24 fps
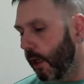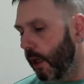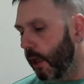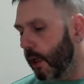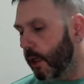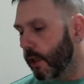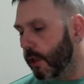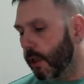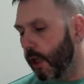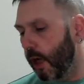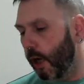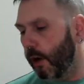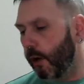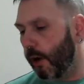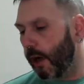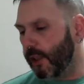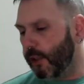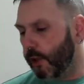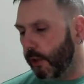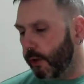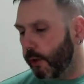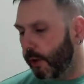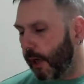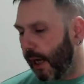So I
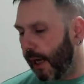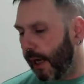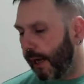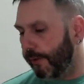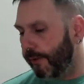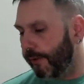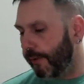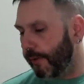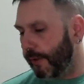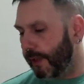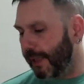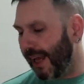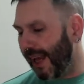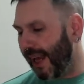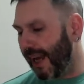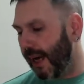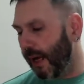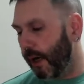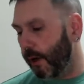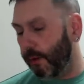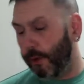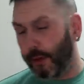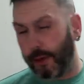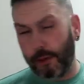do have
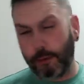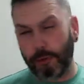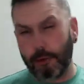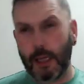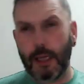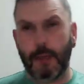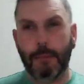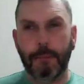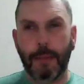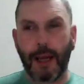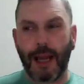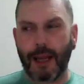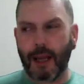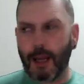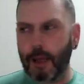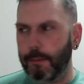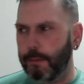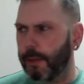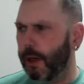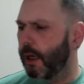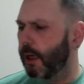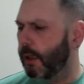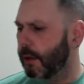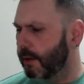now 3 backup
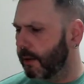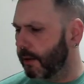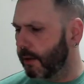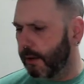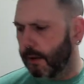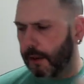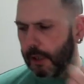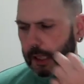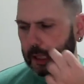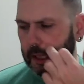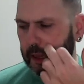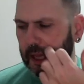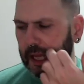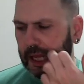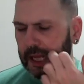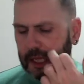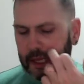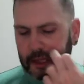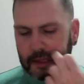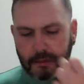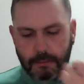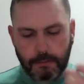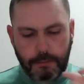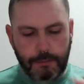bars, I think.
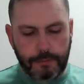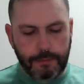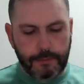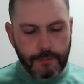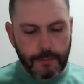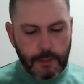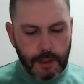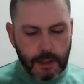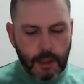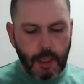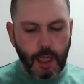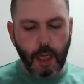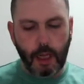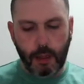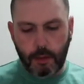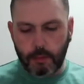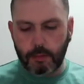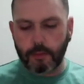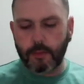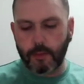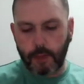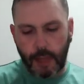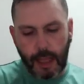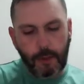So
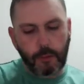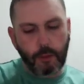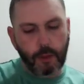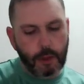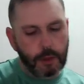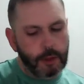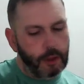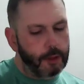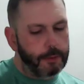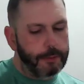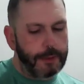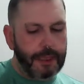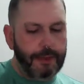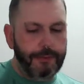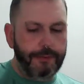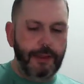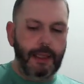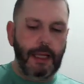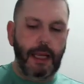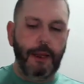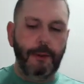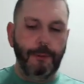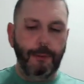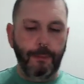that will do me for
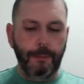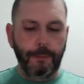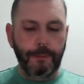now.